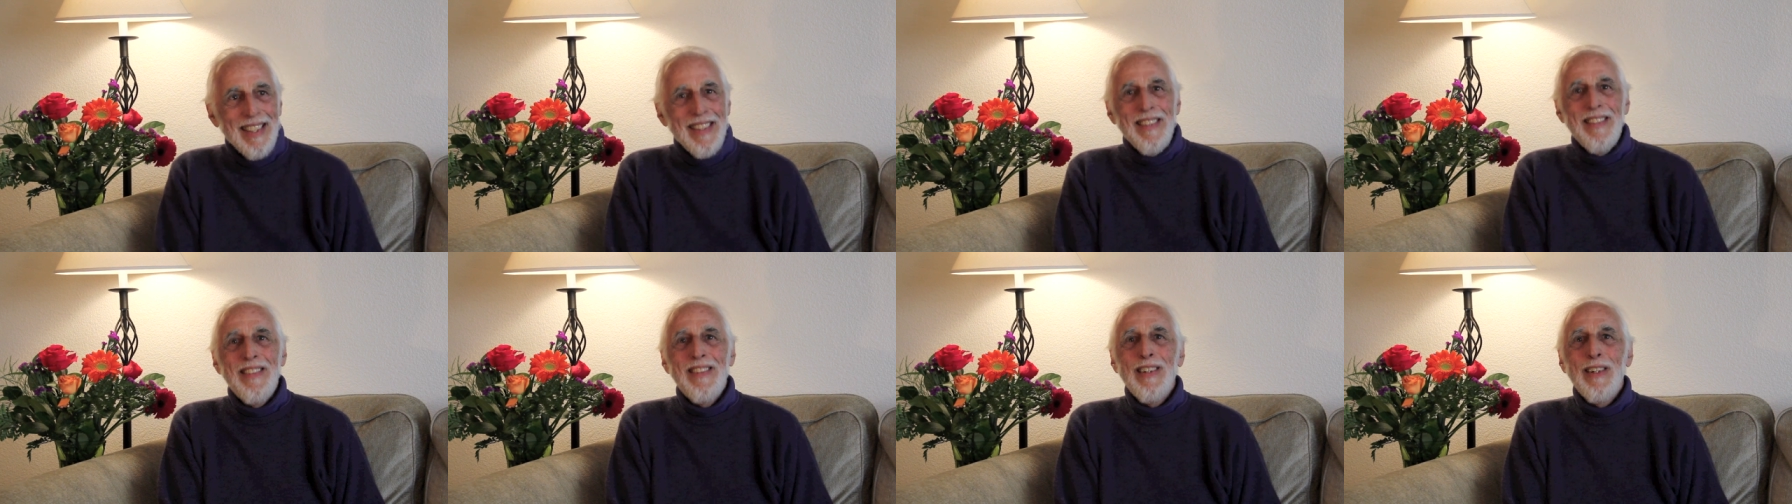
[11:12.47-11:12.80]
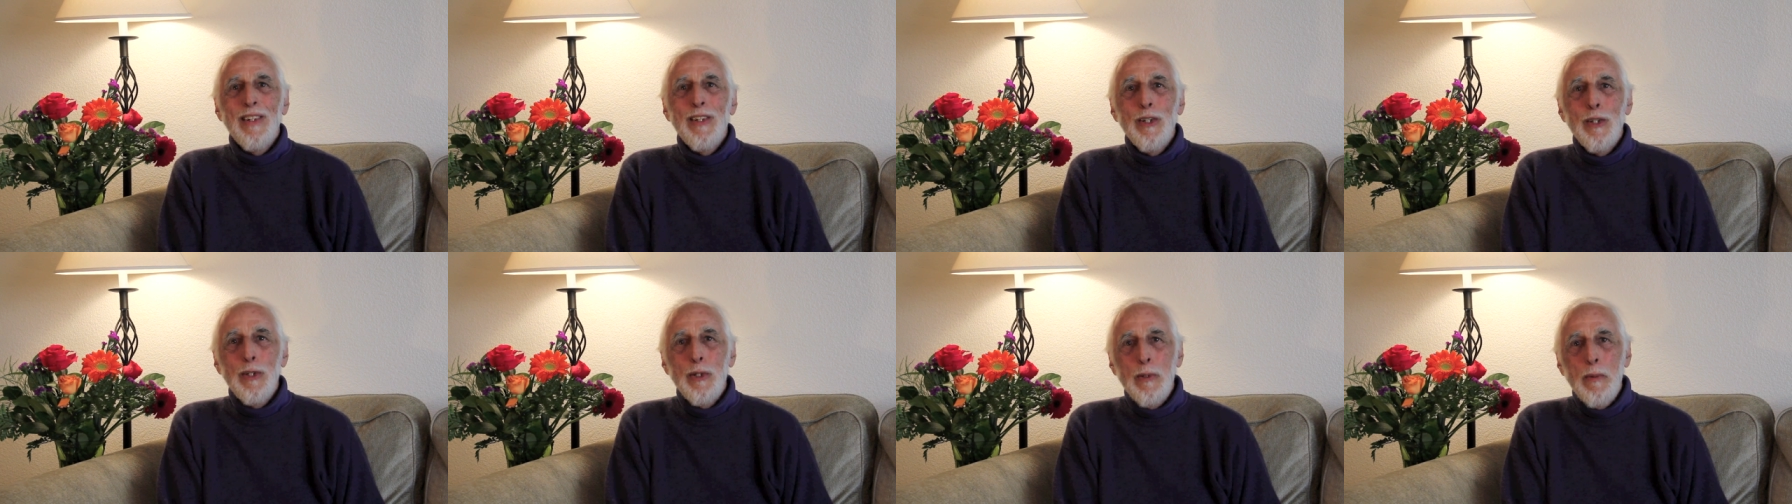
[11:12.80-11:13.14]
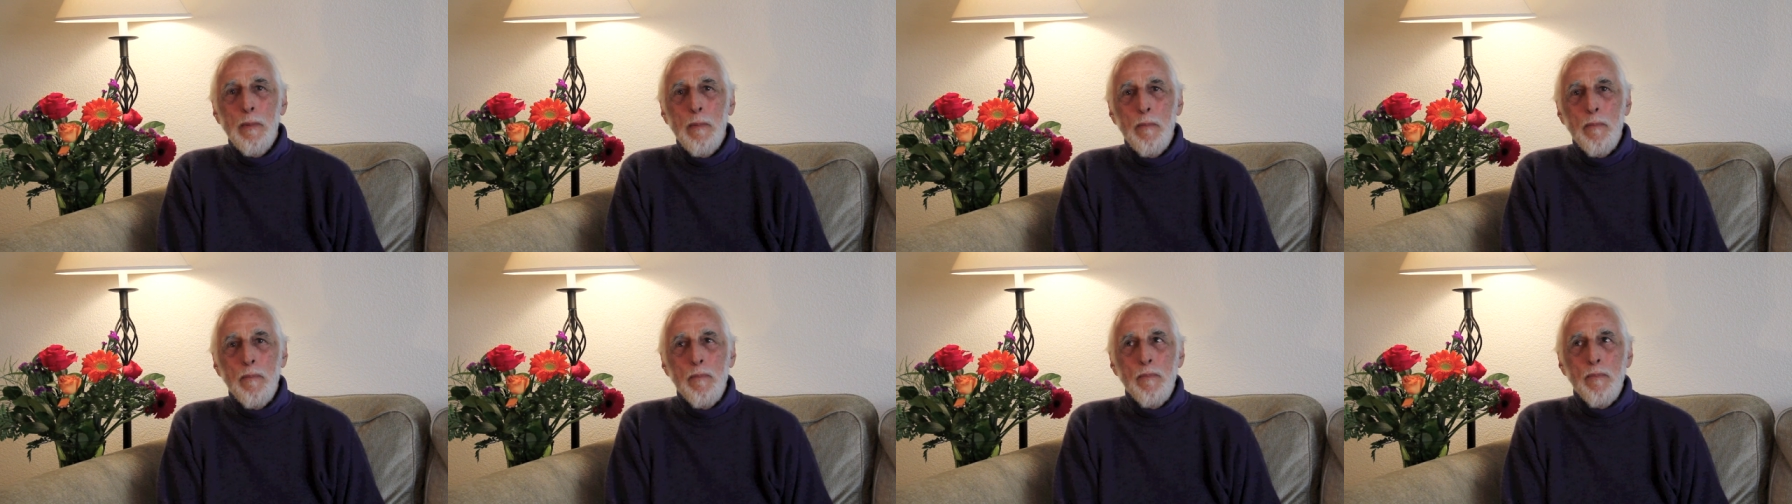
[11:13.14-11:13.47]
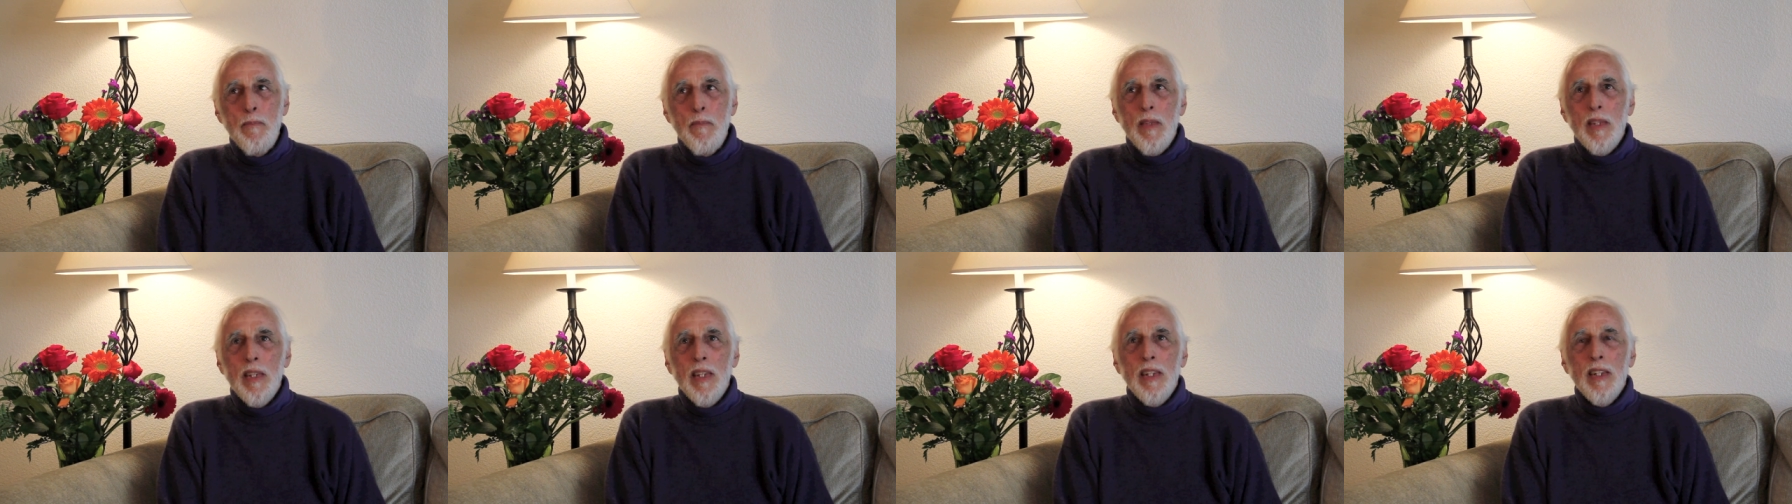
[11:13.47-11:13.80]
So
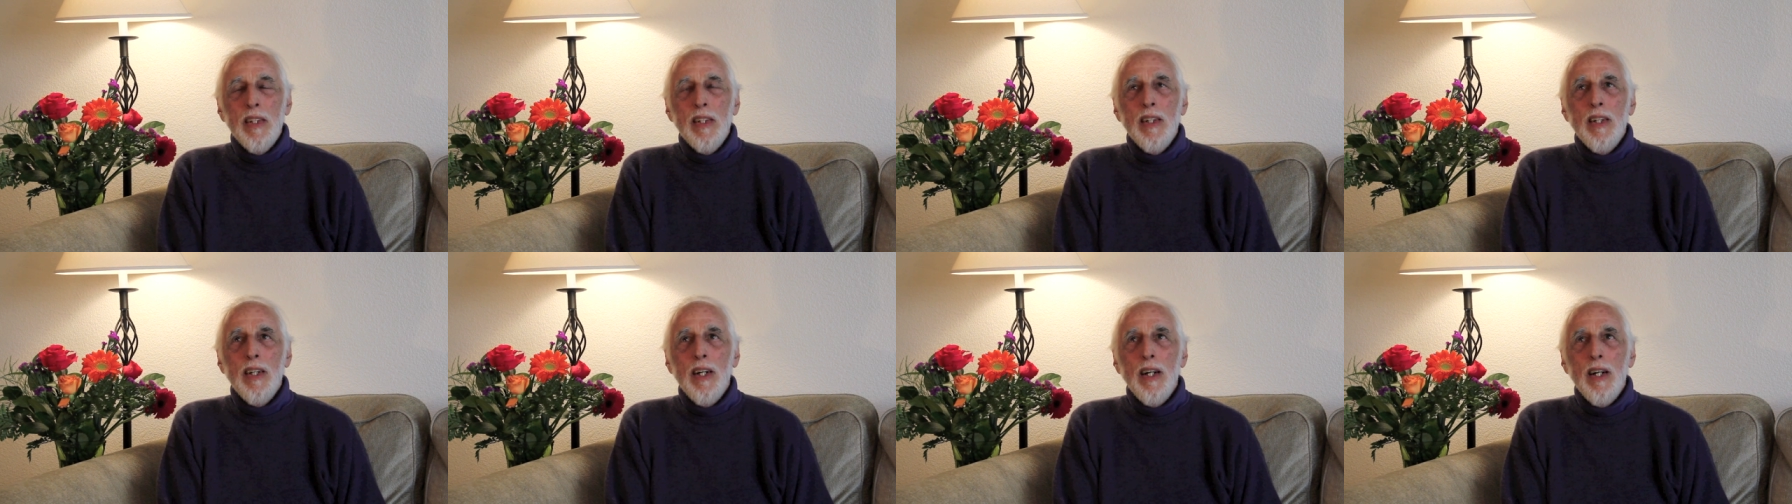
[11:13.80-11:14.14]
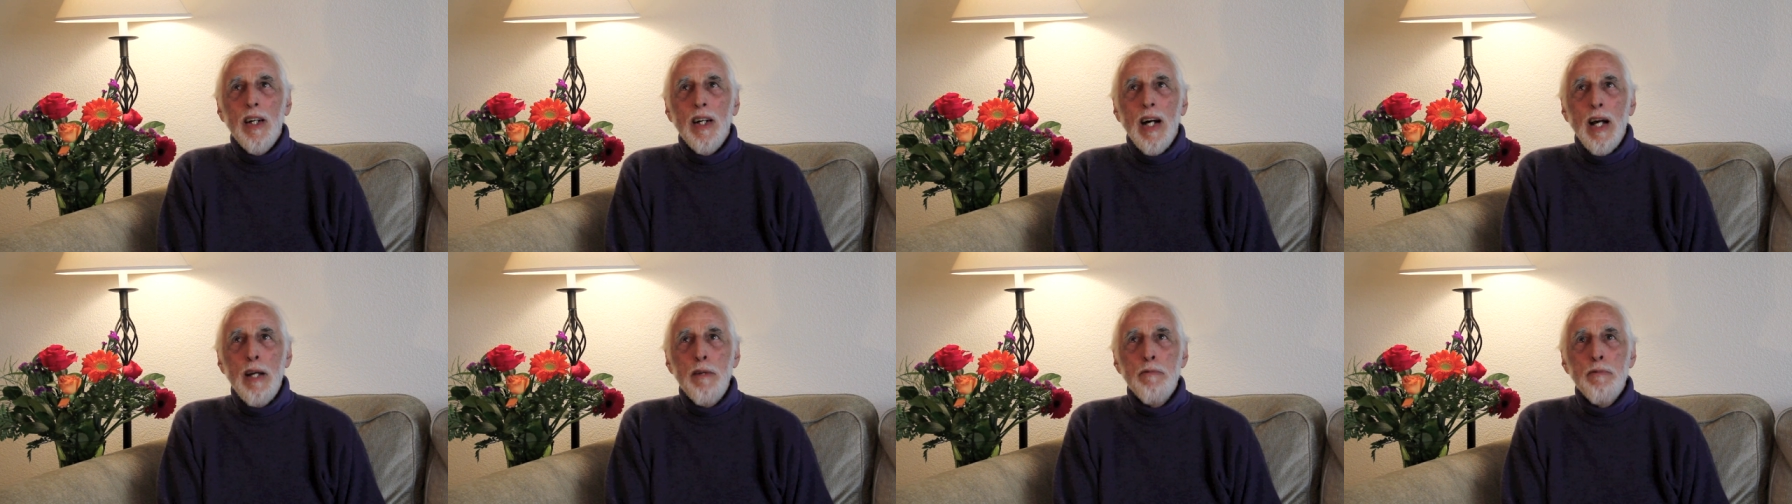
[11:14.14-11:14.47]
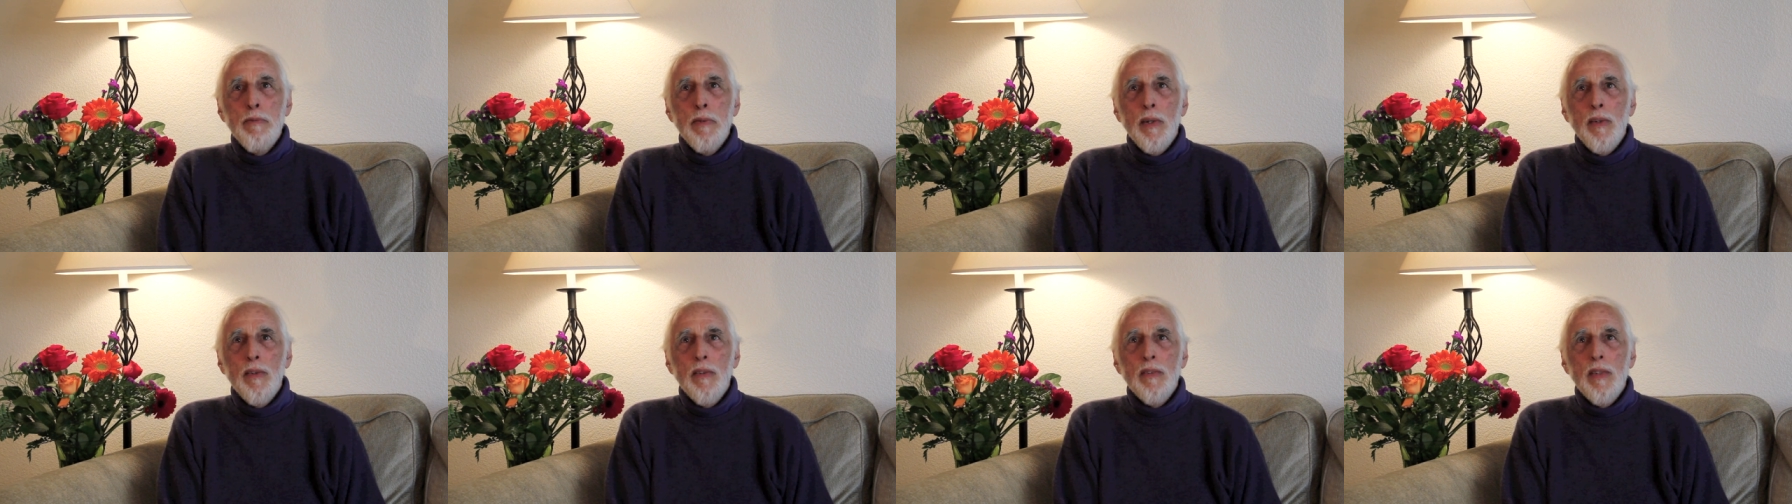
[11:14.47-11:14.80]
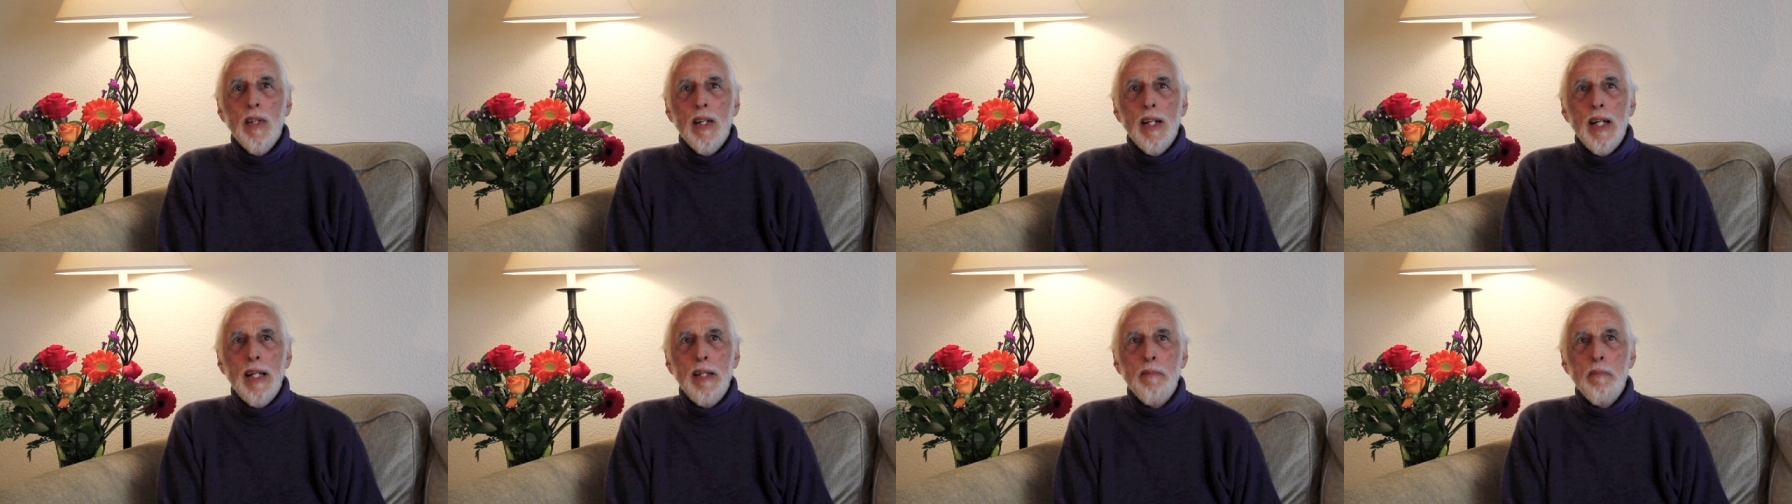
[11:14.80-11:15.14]
I felt
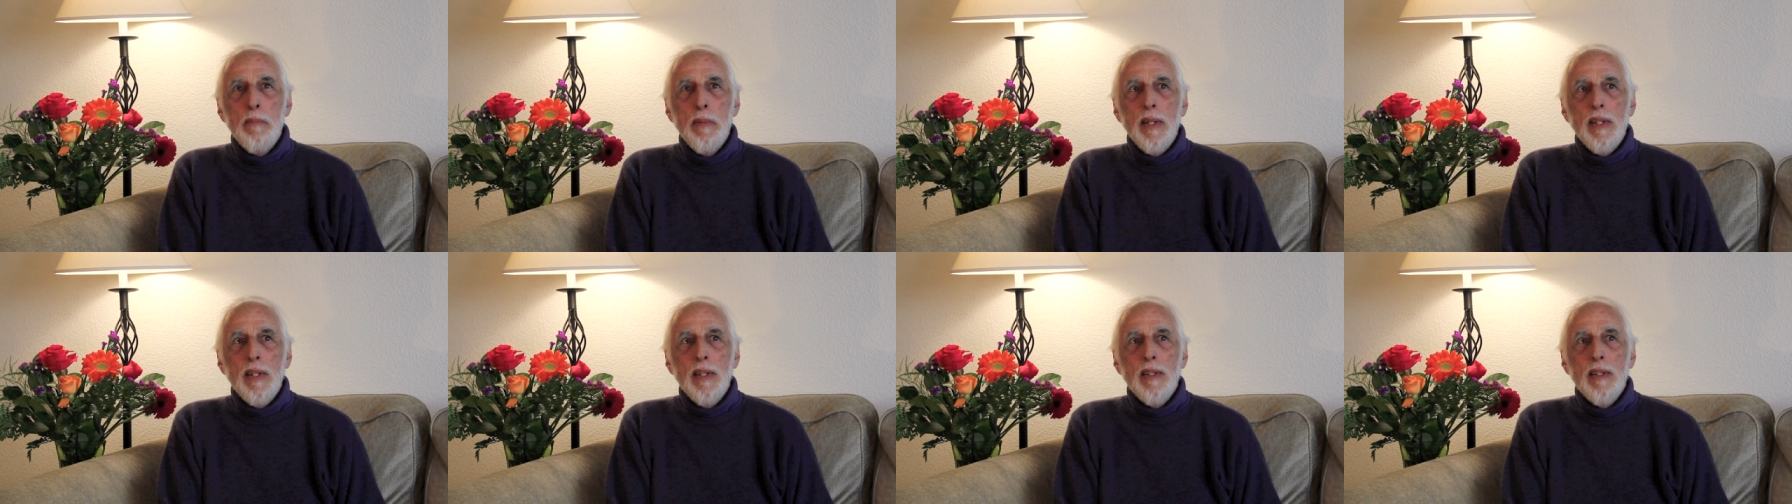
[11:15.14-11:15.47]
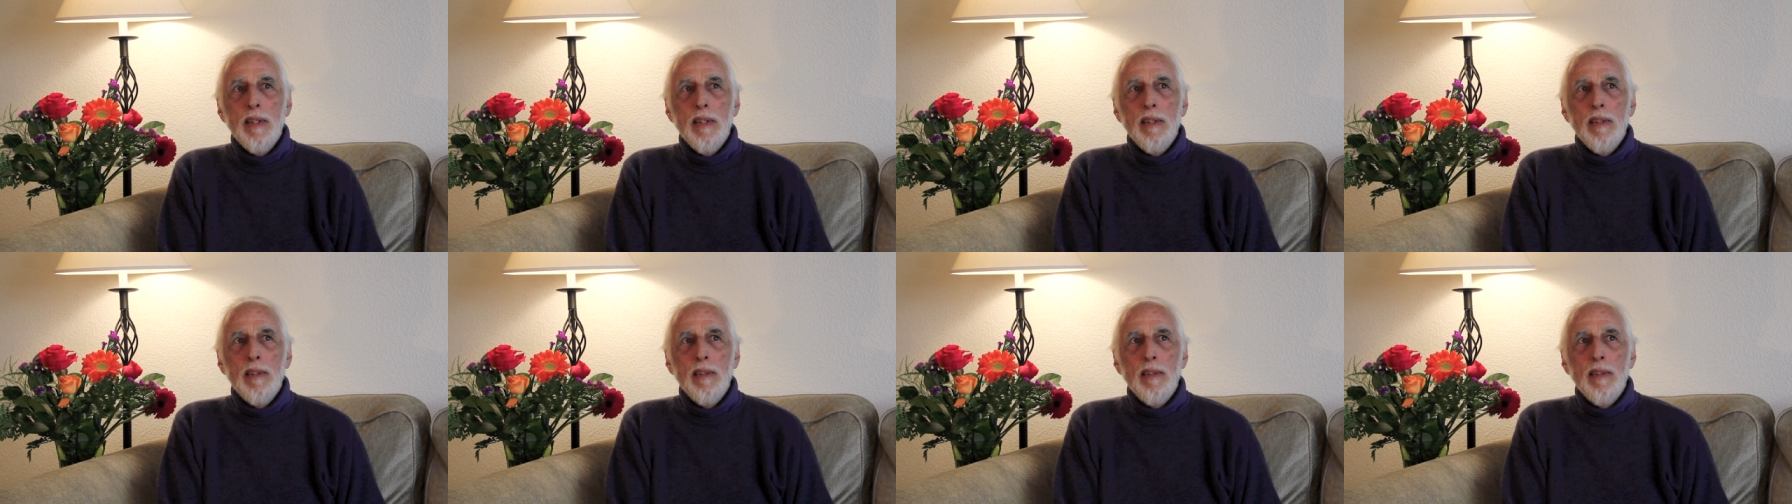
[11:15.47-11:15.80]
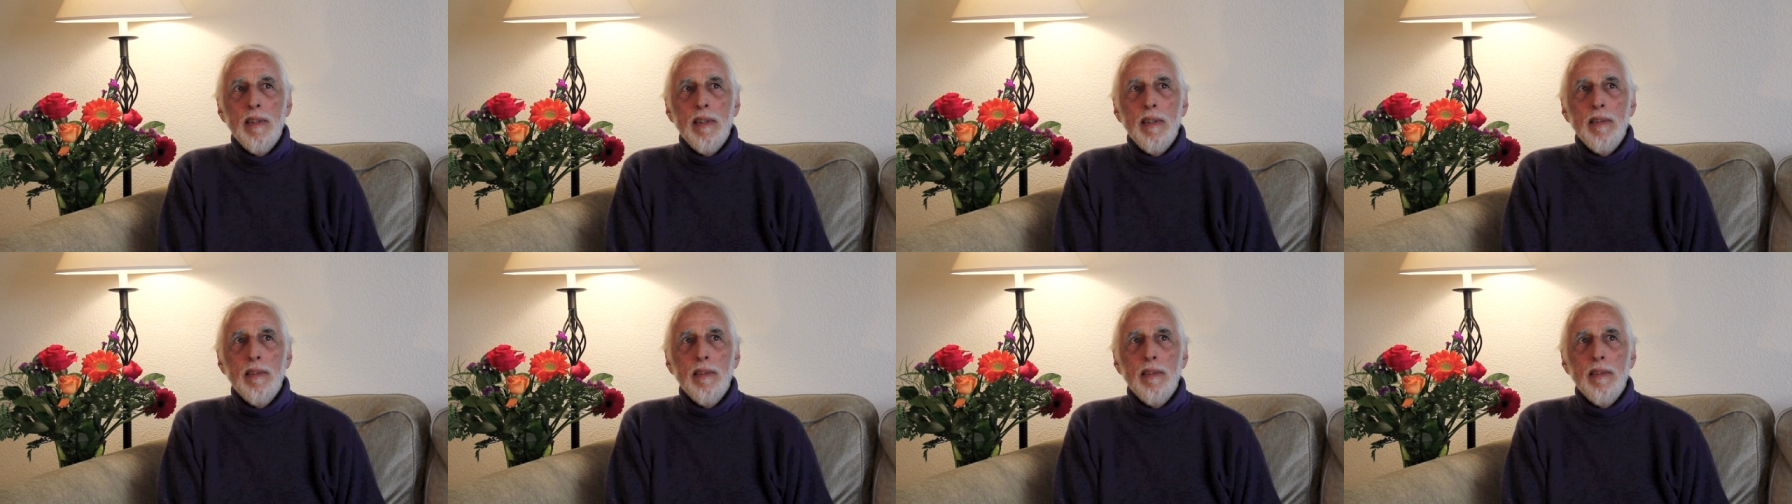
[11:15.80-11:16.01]
that I'd been